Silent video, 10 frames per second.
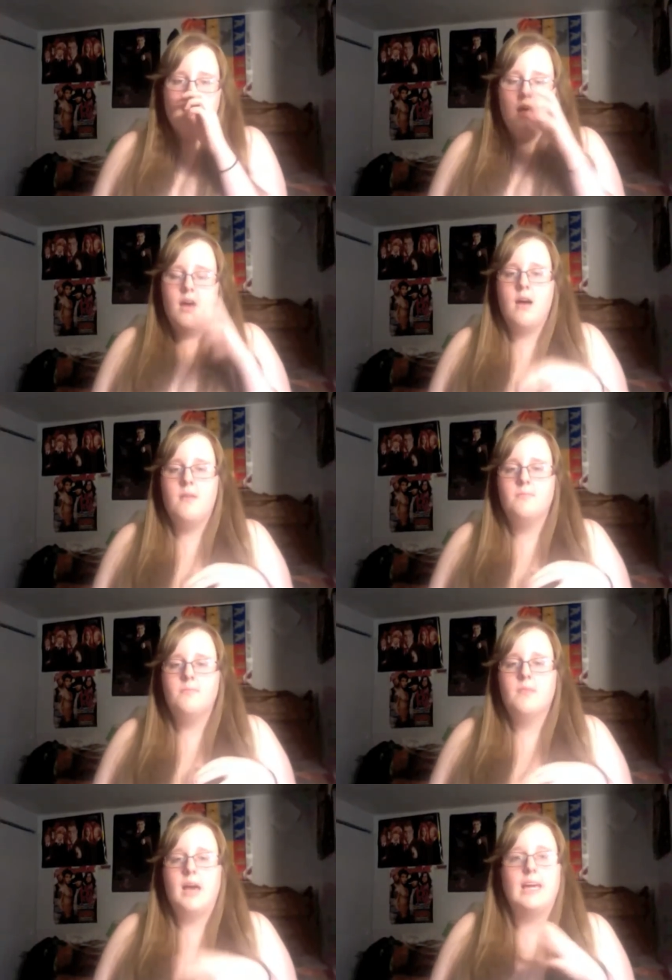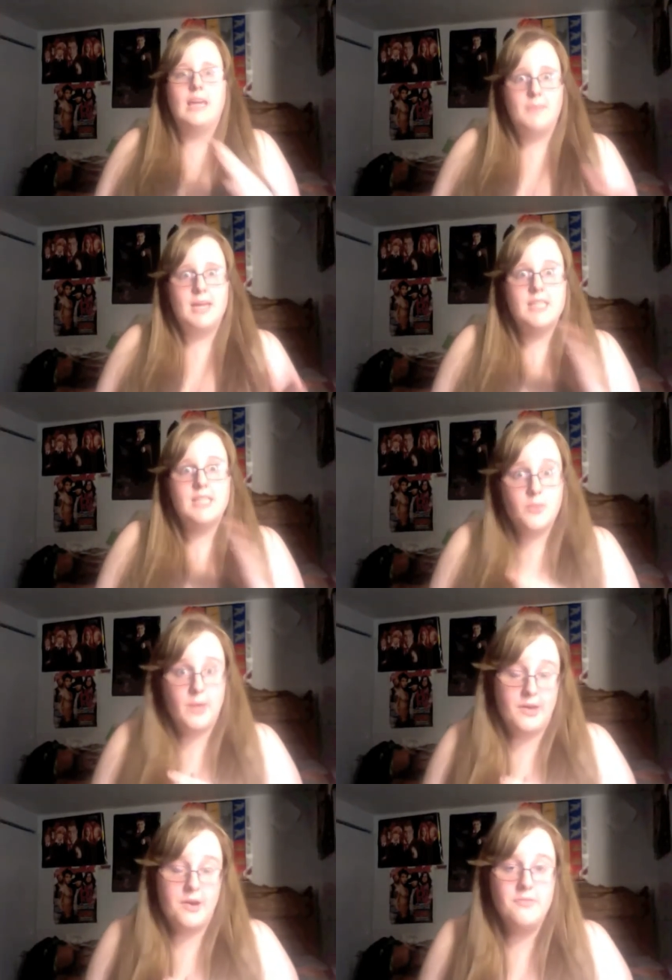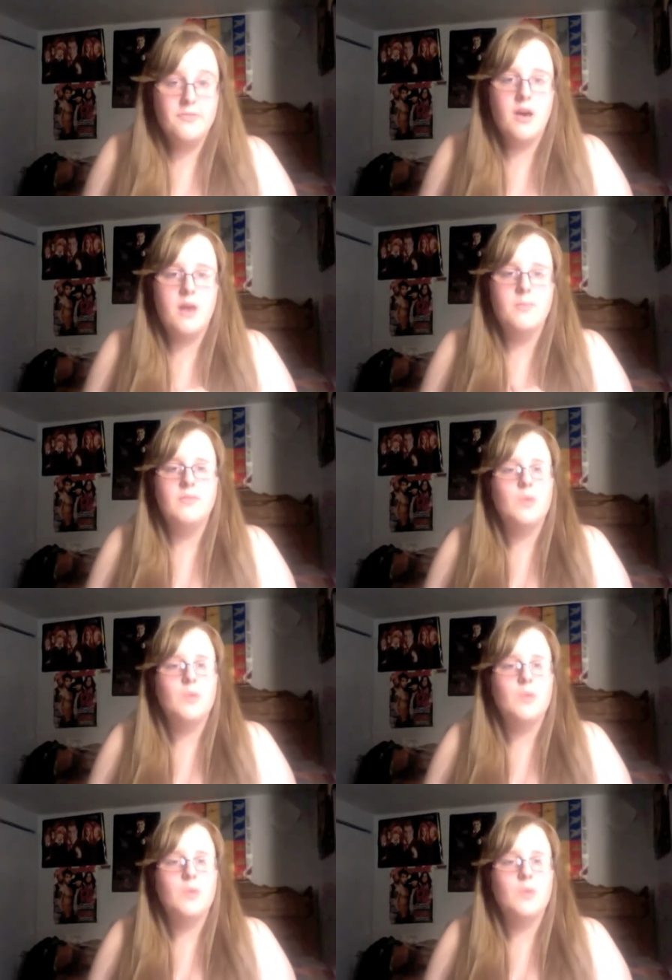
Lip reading: I could maintain the weight off, even though